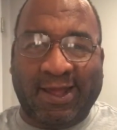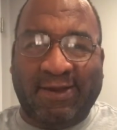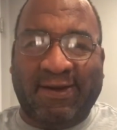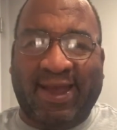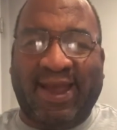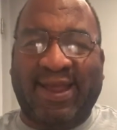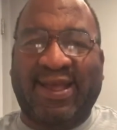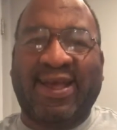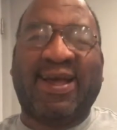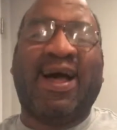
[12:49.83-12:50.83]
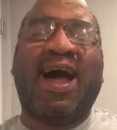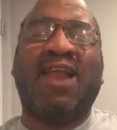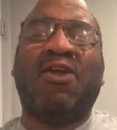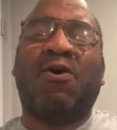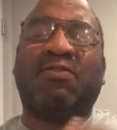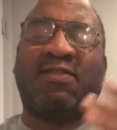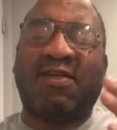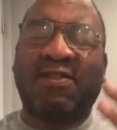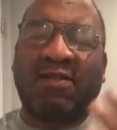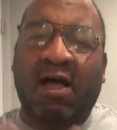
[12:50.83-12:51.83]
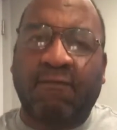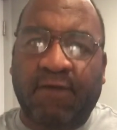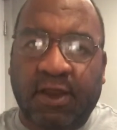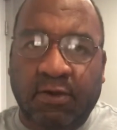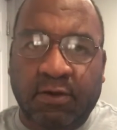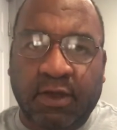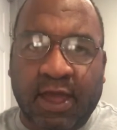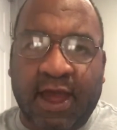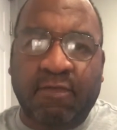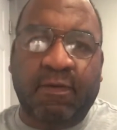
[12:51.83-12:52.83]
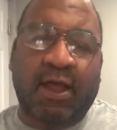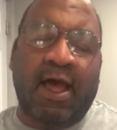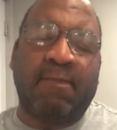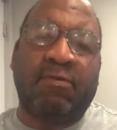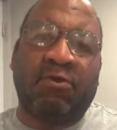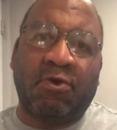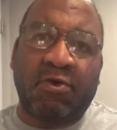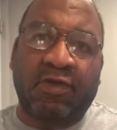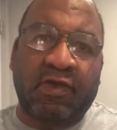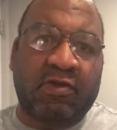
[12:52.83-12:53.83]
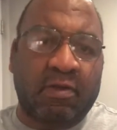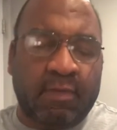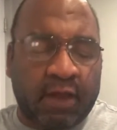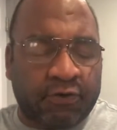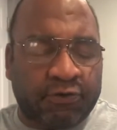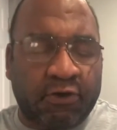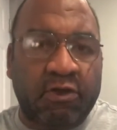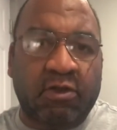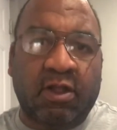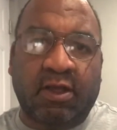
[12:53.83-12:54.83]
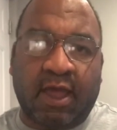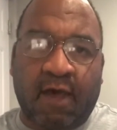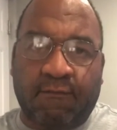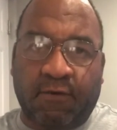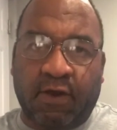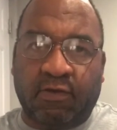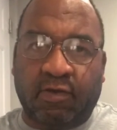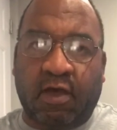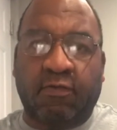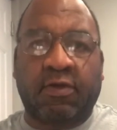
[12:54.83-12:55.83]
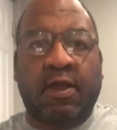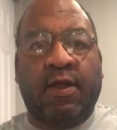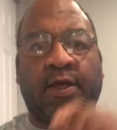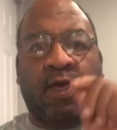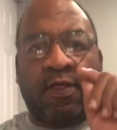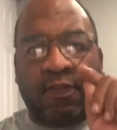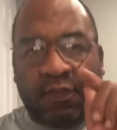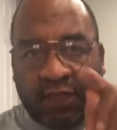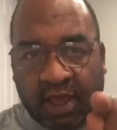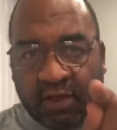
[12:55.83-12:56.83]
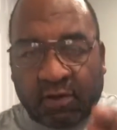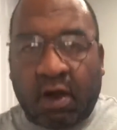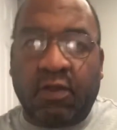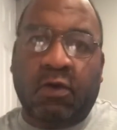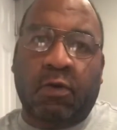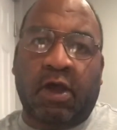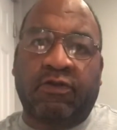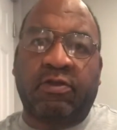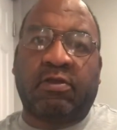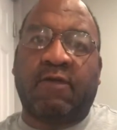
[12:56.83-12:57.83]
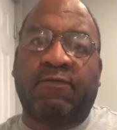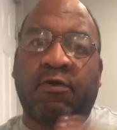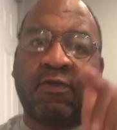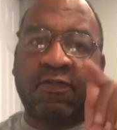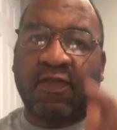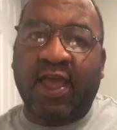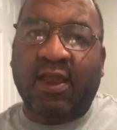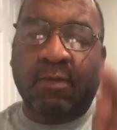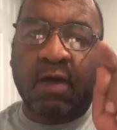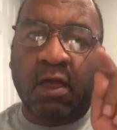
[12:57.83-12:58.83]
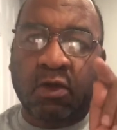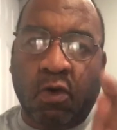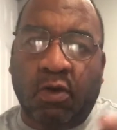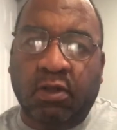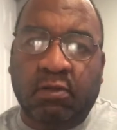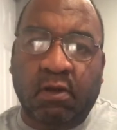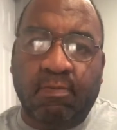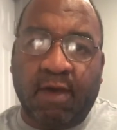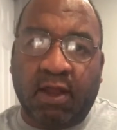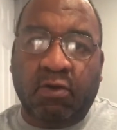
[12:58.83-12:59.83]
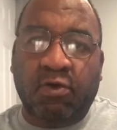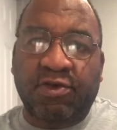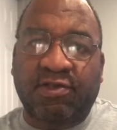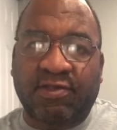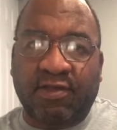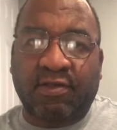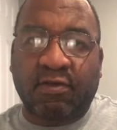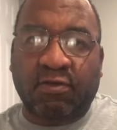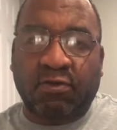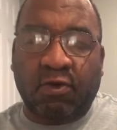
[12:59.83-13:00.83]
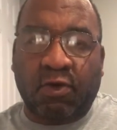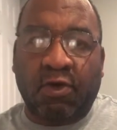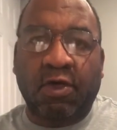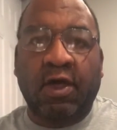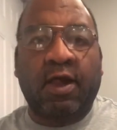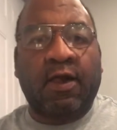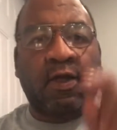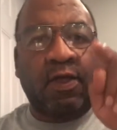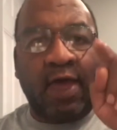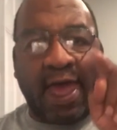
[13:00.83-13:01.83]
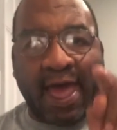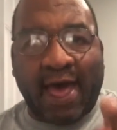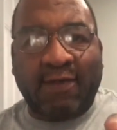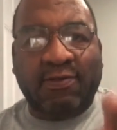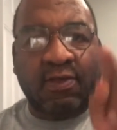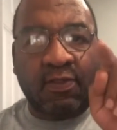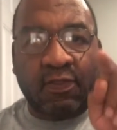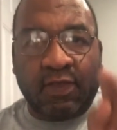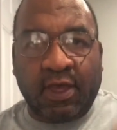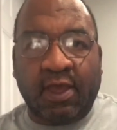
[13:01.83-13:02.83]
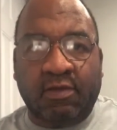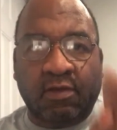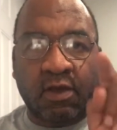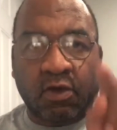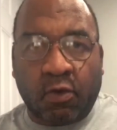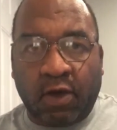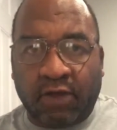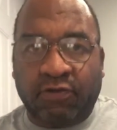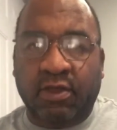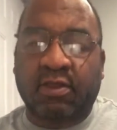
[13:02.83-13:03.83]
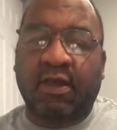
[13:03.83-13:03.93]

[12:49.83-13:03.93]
Alright, I know it's another long video guys, but I'm doing this to make sure you look out for yourselves. These are the questions if you're thinking about going into a medical assisting school, ask these questions